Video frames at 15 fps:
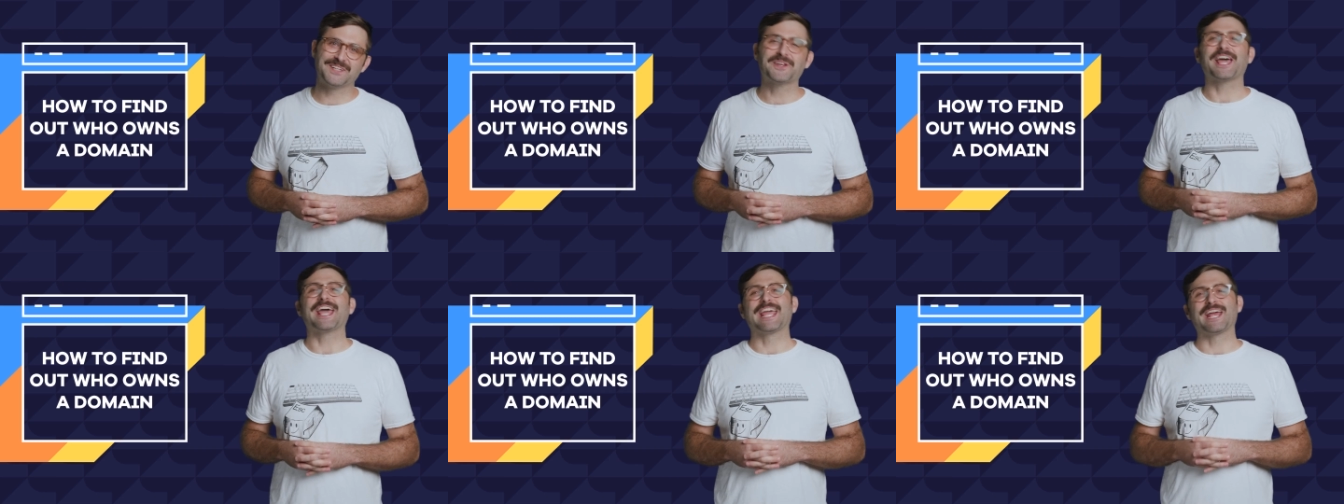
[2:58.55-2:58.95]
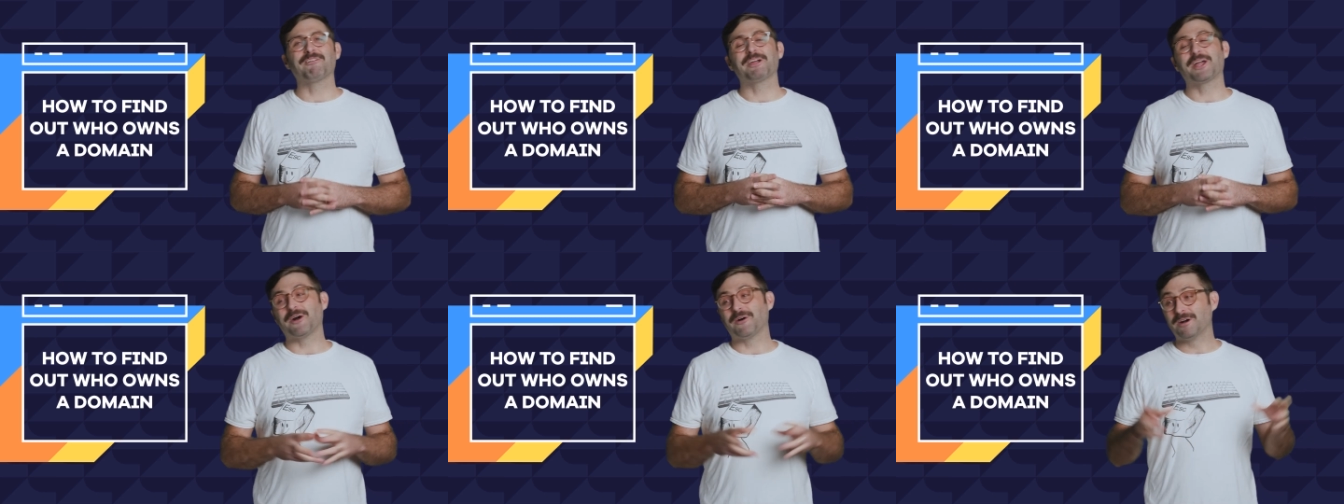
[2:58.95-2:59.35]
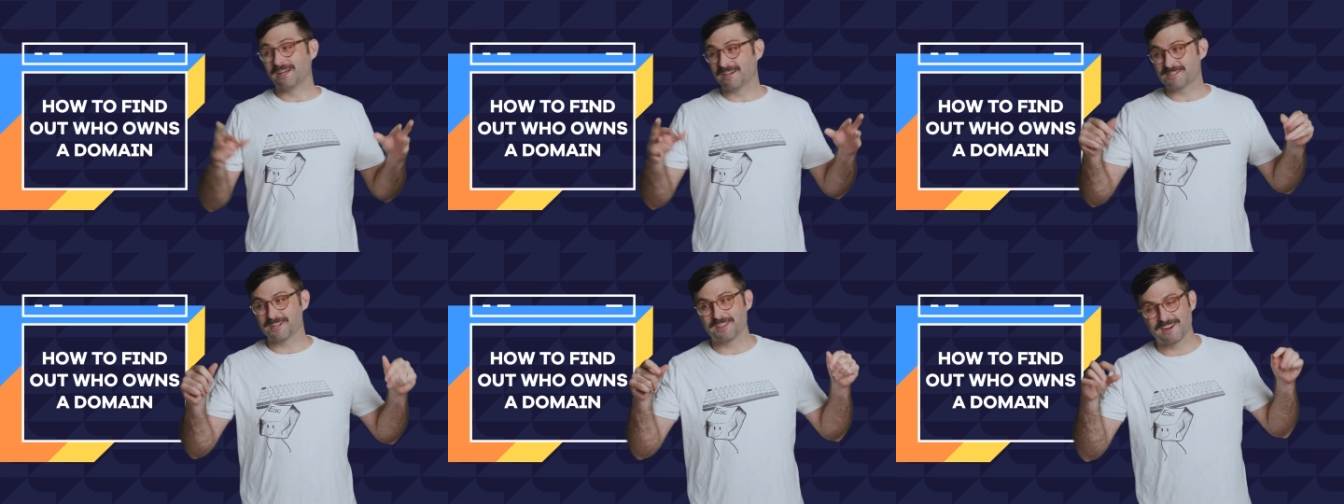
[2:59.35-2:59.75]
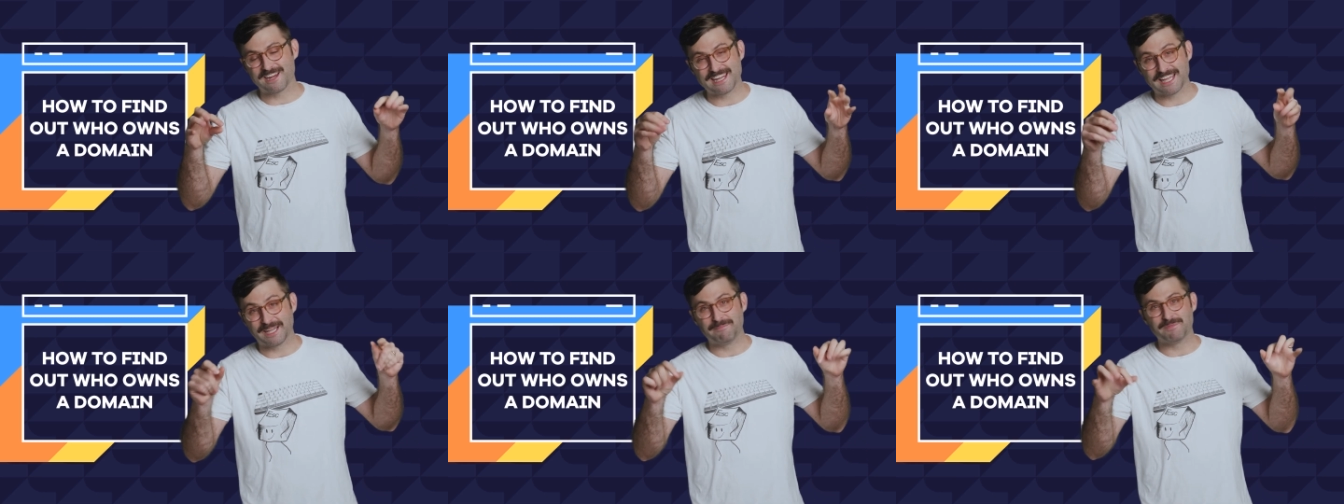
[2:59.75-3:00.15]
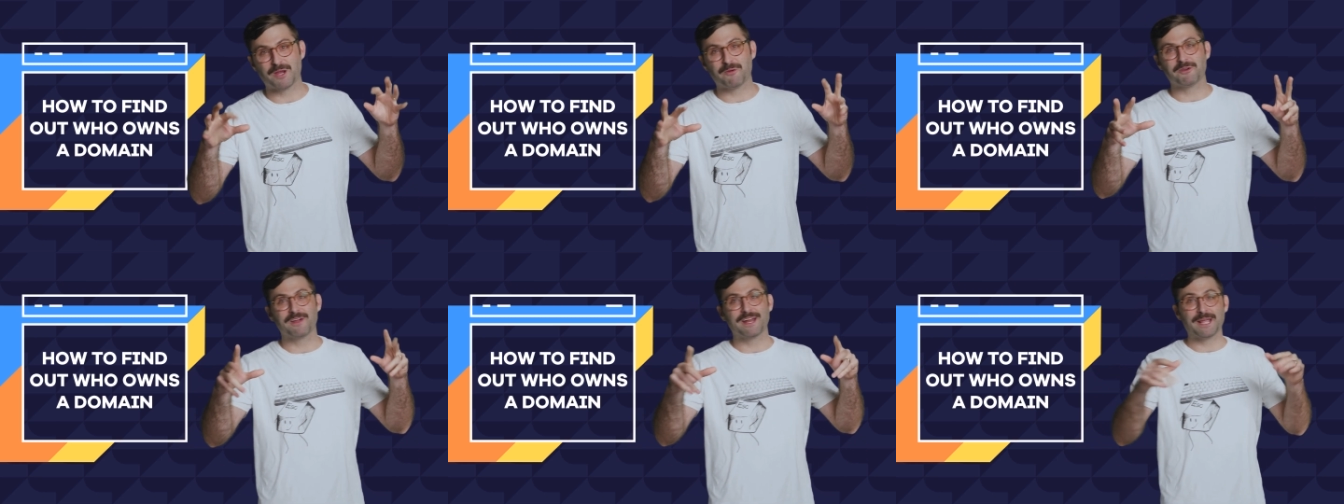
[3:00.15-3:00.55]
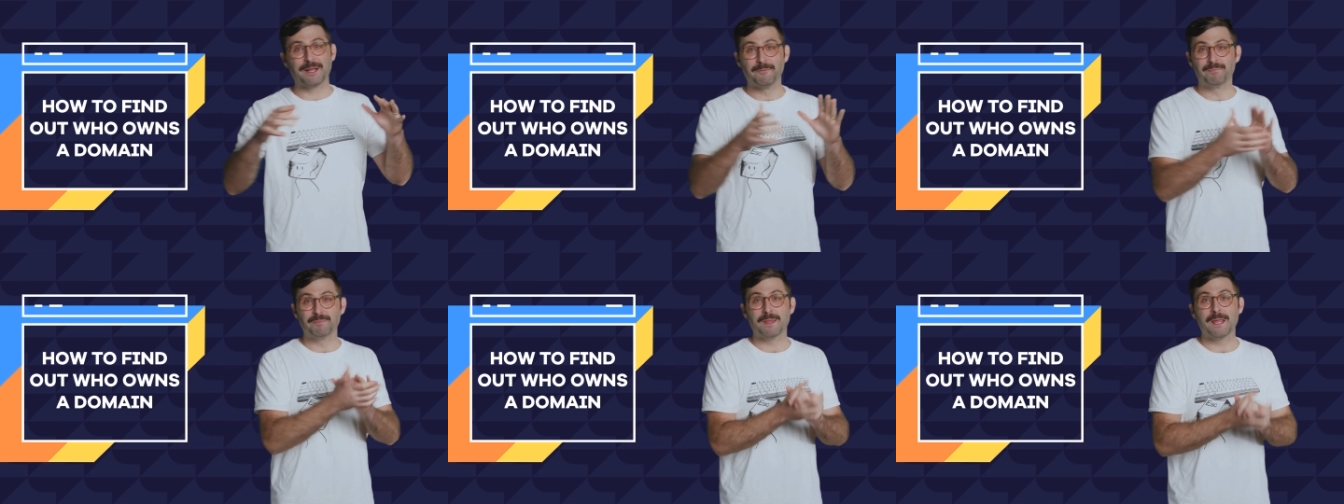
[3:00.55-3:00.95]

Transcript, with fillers: Okay, here we go. Here's another idea. Are we ready?